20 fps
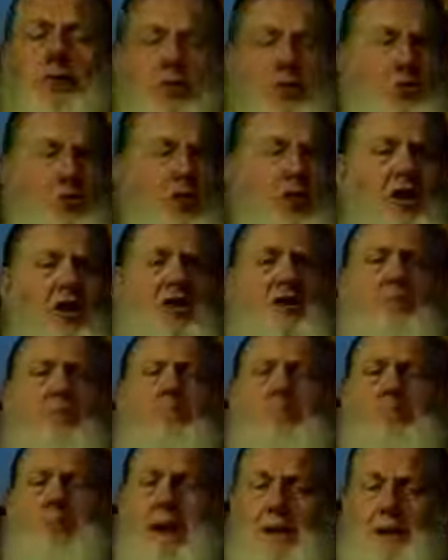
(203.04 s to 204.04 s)
about
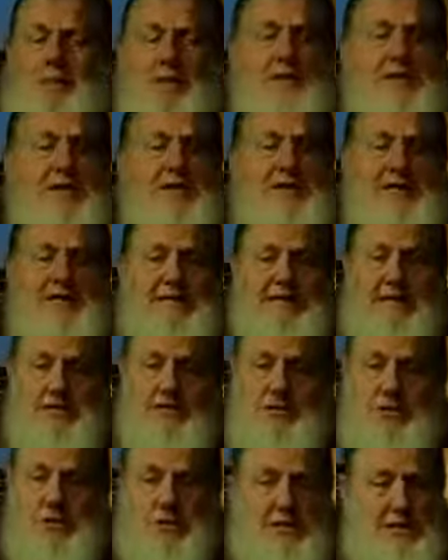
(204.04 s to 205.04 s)
Quran, Bible, or anything
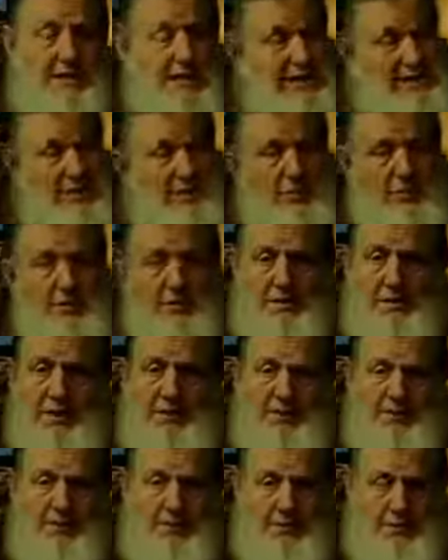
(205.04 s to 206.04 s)
else, get rid of
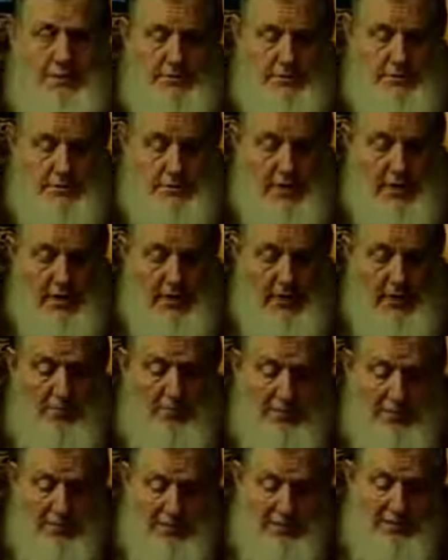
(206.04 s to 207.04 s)
that first.
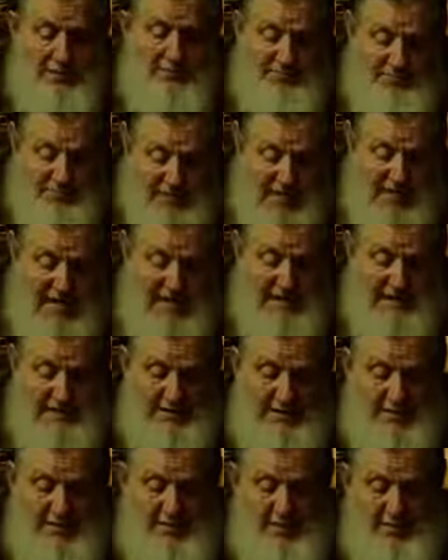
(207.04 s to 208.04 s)
Because in fact,
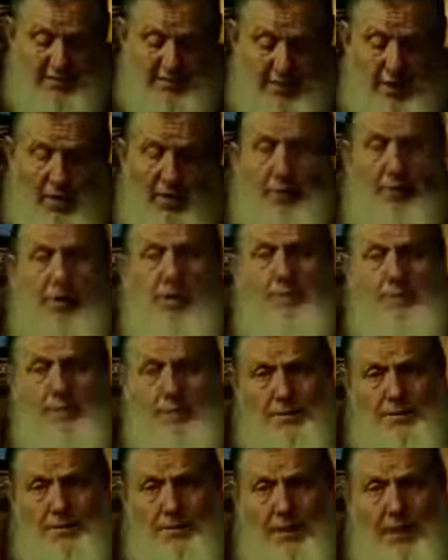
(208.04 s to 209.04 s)
a lot of
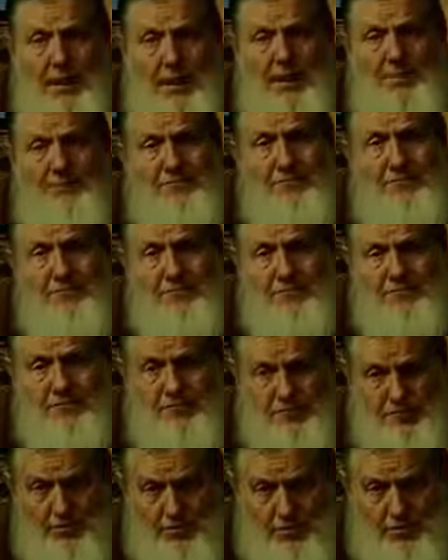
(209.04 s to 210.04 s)
people have looked
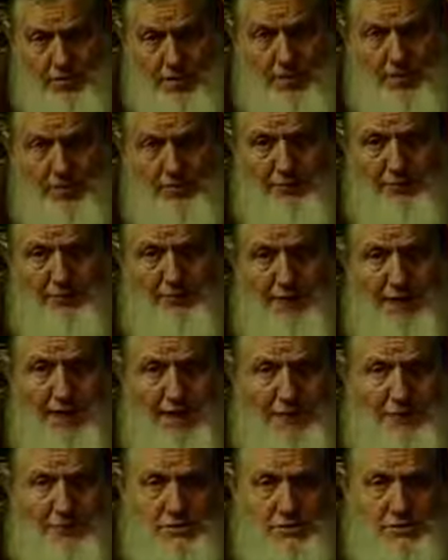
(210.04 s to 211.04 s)
to the Bible for
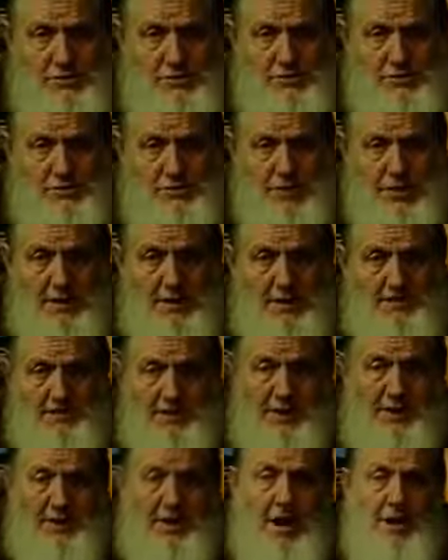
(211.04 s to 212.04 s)
answers
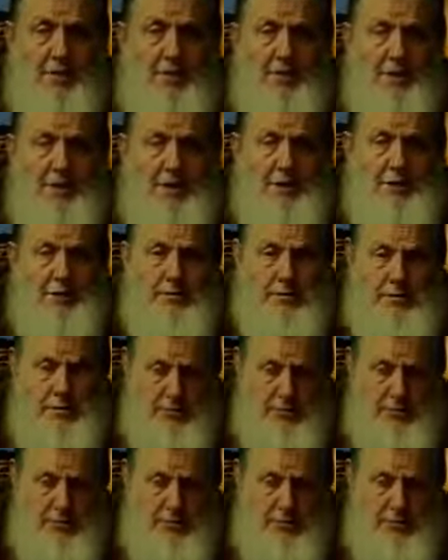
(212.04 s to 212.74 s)
and got really